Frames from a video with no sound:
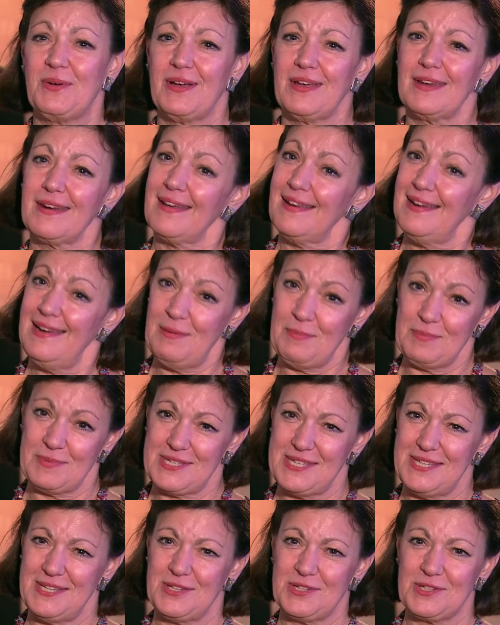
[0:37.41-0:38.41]
and I
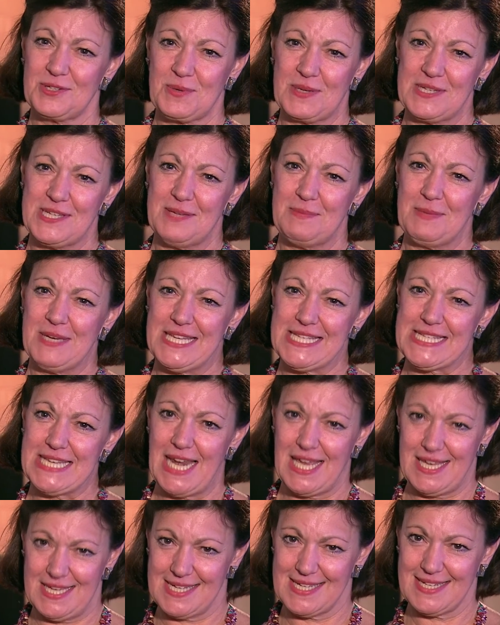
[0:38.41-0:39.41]
limped in 20 minutes
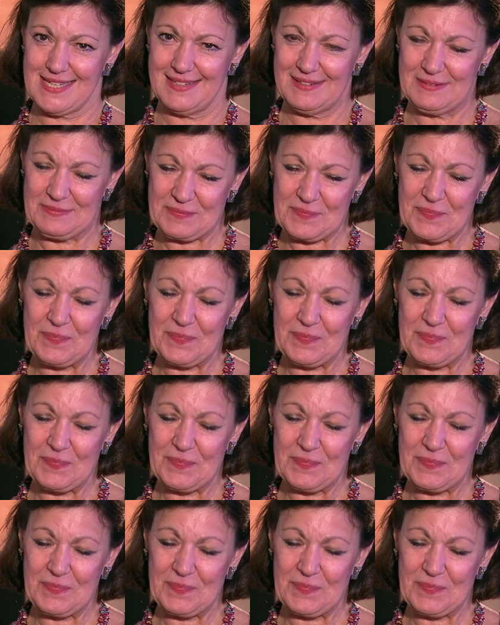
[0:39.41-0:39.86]
later.